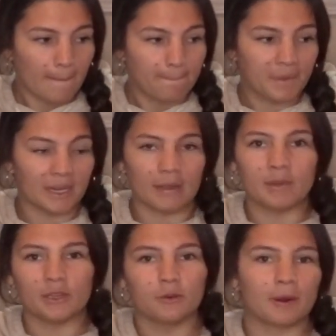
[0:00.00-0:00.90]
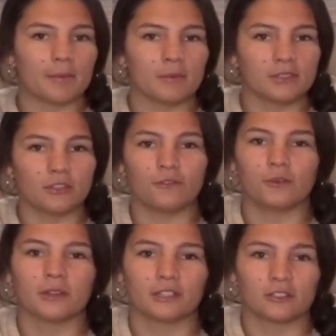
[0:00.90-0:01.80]
But I mean, you probably would too if
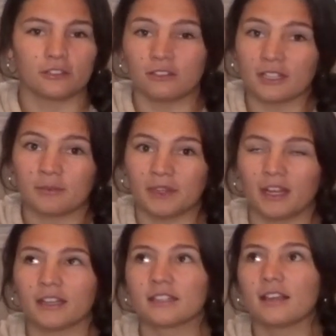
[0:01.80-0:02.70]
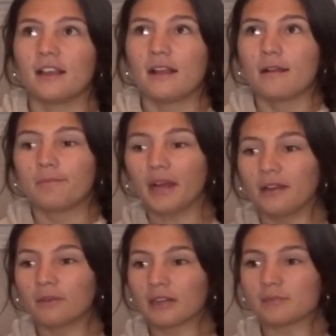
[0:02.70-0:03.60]
you were in their shoes, let's be honest.
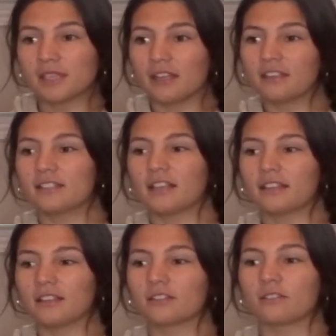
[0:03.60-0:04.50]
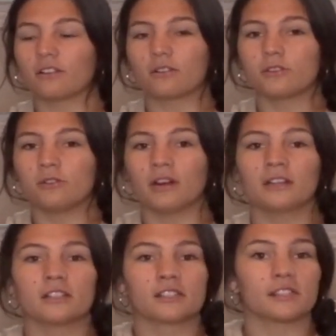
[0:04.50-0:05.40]
But what I'm saying is that there's locals who
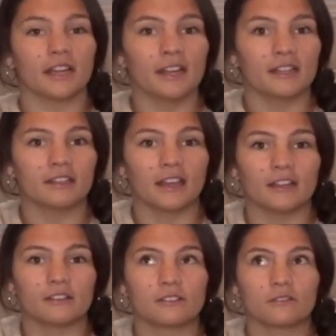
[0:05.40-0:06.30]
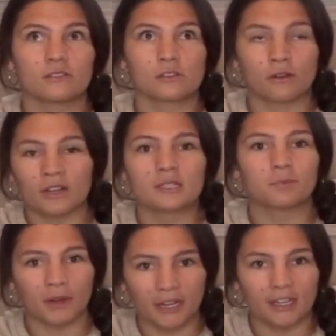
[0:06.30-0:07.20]
understand that
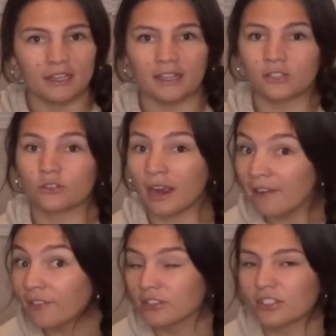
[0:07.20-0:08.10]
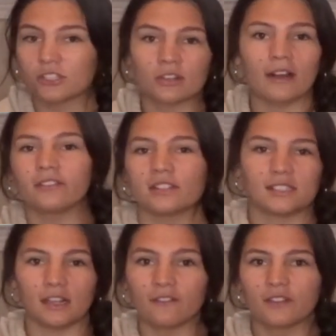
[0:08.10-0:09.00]
tourists bring in, and just travel
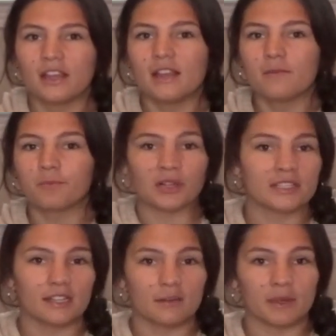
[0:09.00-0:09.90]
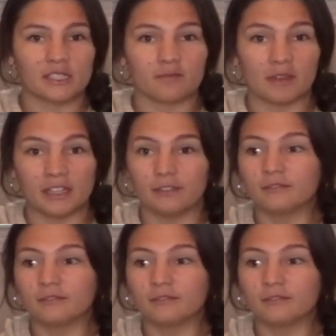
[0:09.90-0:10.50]
itself brings in a bunch of money.